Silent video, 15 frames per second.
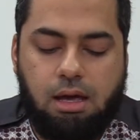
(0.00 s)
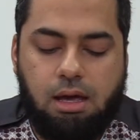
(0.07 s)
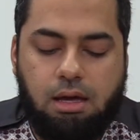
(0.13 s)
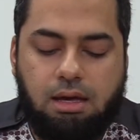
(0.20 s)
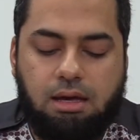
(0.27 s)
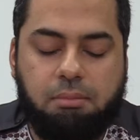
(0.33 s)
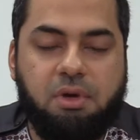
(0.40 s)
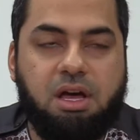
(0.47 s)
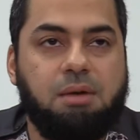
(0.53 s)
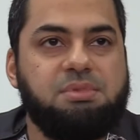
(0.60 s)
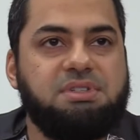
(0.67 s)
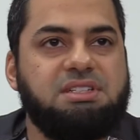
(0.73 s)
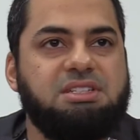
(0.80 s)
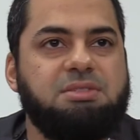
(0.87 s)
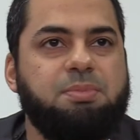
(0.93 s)
It
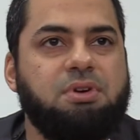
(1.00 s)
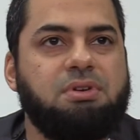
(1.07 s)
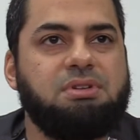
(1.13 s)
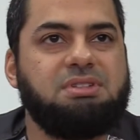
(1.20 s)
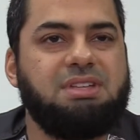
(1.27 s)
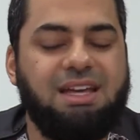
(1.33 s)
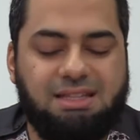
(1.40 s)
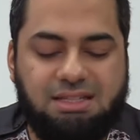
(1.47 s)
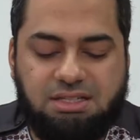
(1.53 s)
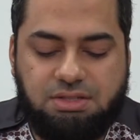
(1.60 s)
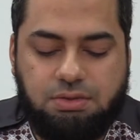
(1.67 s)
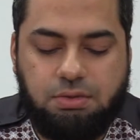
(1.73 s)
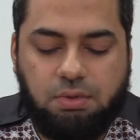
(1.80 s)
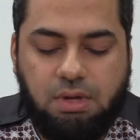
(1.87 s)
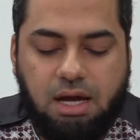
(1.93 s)
becomes dispersed and
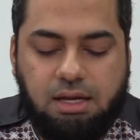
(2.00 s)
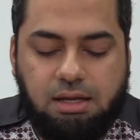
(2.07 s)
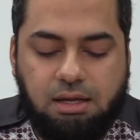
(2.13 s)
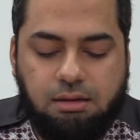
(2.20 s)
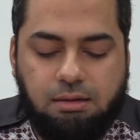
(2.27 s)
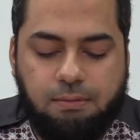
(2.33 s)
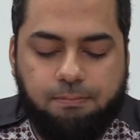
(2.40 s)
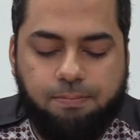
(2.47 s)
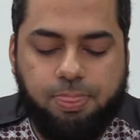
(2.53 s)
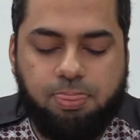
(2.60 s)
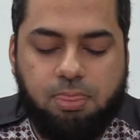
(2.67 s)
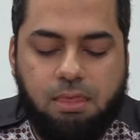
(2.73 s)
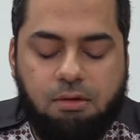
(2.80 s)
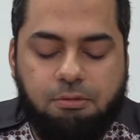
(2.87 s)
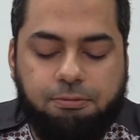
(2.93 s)
disunited,
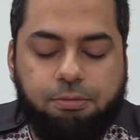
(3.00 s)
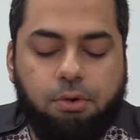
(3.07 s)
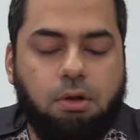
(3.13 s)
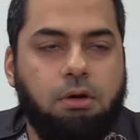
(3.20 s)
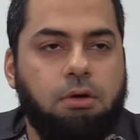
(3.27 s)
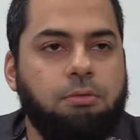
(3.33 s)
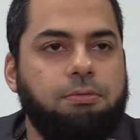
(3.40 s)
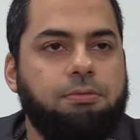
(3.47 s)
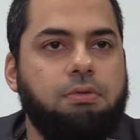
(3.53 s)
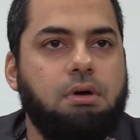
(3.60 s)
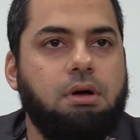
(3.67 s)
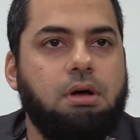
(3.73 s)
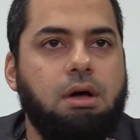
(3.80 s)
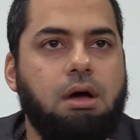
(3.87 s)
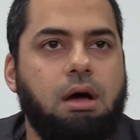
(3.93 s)
full
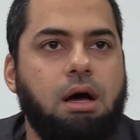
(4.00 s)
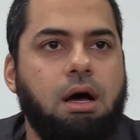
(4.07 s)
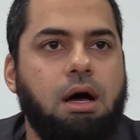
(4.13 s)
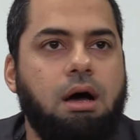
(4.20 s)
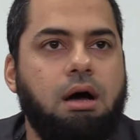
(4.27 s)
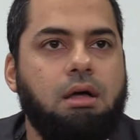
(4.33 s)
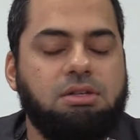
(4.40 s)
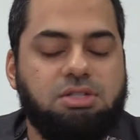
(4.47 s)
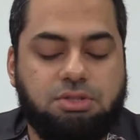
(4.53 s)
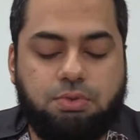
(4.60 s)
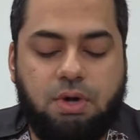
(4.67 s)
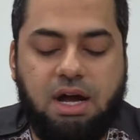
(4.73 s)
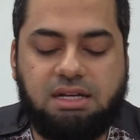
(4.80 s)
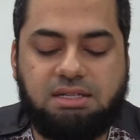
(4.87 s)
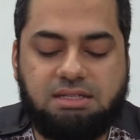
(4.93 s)
of
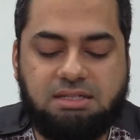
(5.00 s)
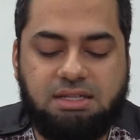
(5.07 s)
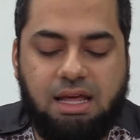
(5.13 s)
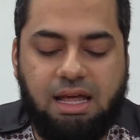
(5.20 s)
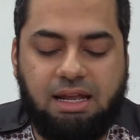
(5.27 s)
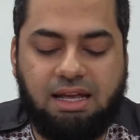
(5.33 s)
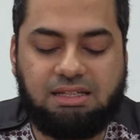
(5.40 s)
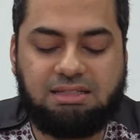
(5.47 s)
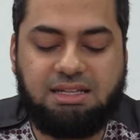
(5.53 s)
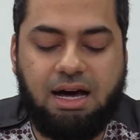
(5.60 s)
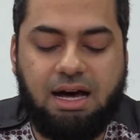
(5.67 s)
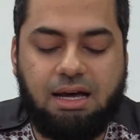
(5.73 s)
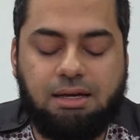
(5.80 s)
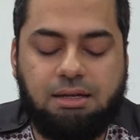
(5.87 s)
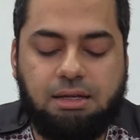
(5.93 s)
stress and
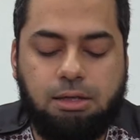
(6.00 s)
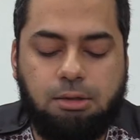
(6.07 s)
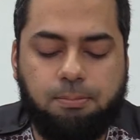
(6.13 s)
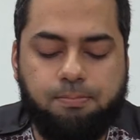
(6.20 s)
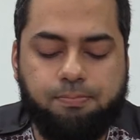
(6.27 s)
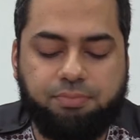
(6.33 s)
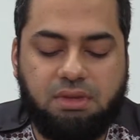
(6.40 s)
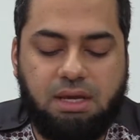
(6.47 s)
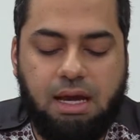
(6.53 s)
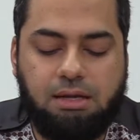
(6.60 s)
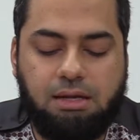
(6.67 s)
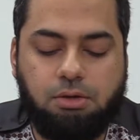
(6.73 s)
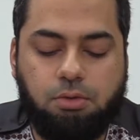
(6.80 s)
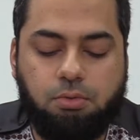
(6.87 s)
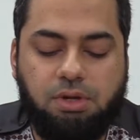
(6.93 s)
anxiety
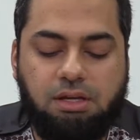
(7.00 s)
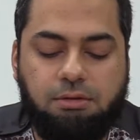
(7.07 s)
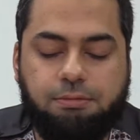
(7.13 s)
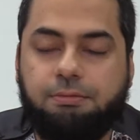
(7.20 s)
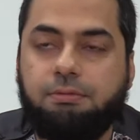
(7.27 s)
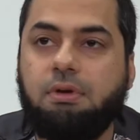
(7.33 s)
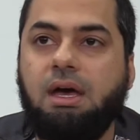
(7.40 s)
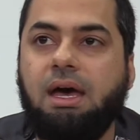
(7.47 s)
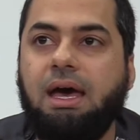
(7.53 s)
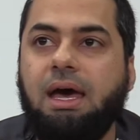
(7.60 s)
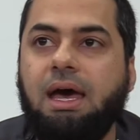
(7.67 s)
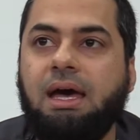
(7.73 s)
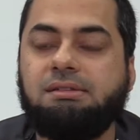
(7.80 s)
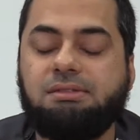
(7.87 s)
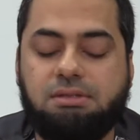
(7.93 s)
and grief
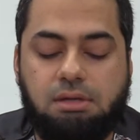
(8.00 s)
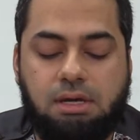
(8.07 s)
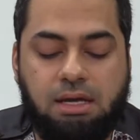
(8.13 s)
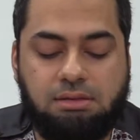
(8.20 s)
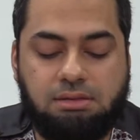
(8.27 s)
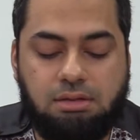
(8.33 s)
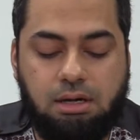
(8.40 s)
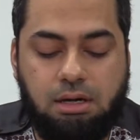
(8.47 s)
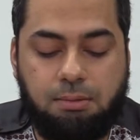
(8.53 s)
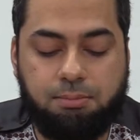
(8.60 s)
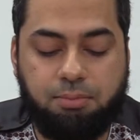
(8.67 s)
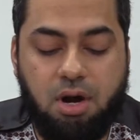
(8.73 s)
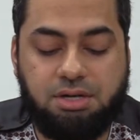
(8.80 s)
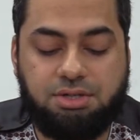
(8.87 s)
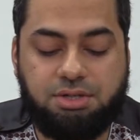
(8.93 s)
and
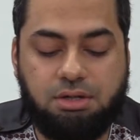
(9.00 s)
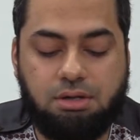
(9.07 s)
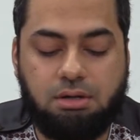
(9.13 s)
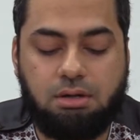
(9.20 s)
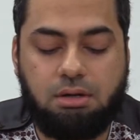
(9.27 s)
pressure